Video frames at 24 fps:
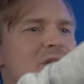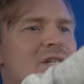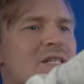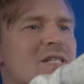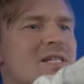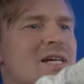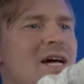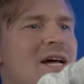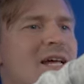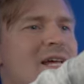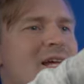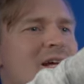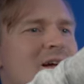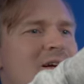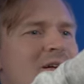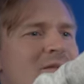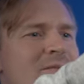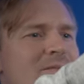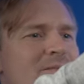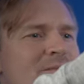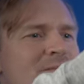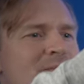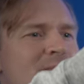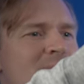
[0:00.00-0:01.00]
this guy here,
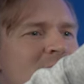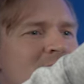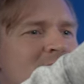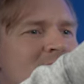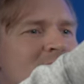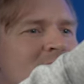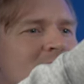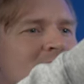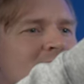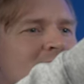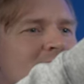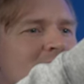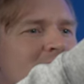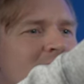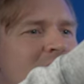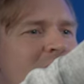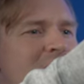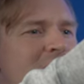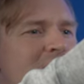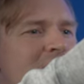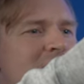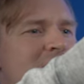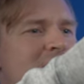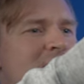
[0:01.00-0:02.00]
slide